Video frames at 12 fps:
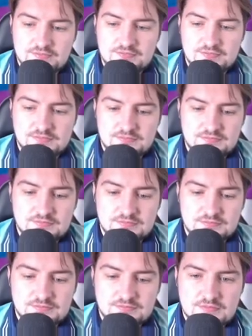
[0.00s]

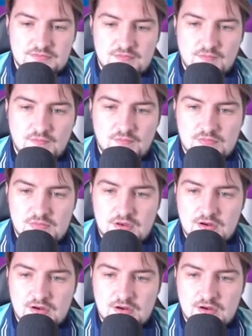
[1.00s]
[no speech]